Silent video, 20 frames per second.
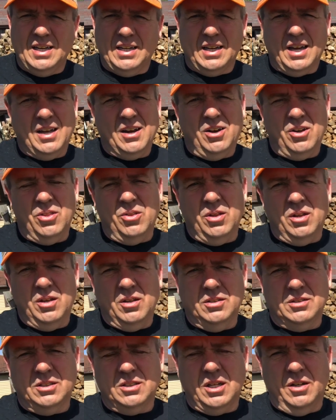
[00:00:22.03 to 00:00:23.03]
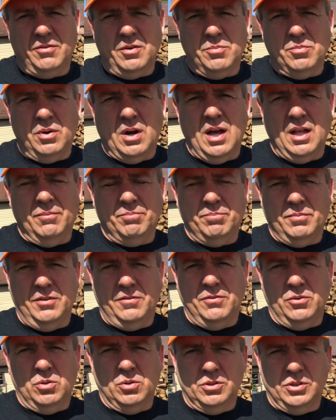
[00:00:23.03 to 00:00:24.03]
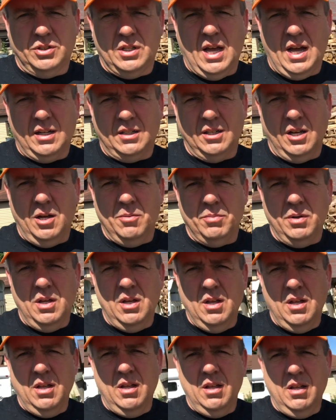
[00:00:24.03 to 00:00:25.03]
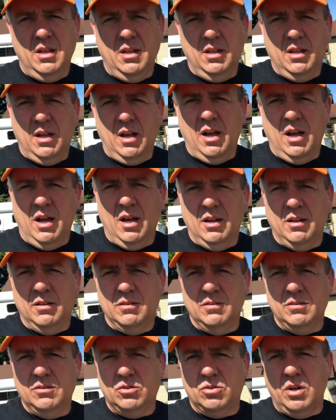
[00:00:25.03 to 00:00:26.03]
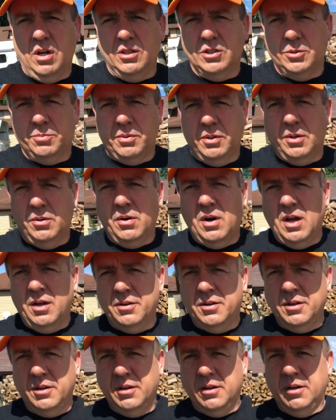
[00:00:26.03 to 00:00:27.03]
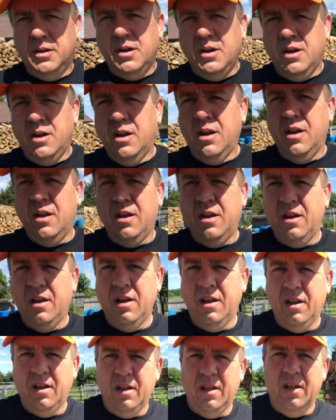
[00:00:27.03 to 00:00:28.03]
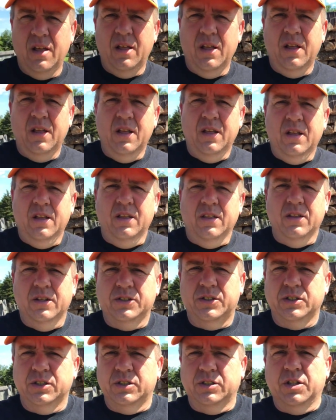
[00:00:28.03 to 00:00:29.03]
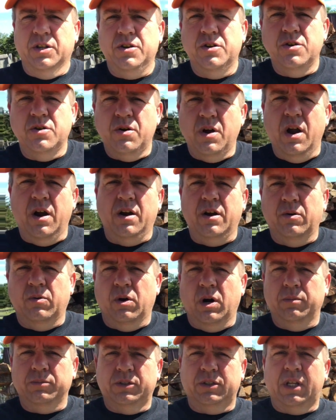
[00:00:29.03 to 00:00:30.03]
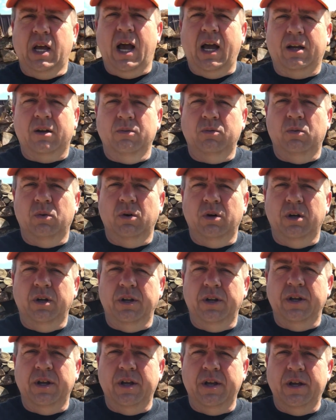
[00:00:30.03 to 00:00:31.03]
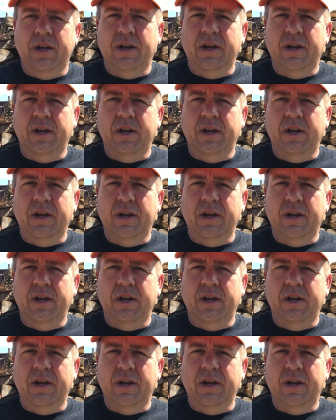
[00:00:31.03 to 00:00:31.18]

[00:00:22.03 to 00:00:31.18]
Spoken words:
I got all the stuff he brought before stacked up. Try and spin around here. This is the new area where I'm stacking wood.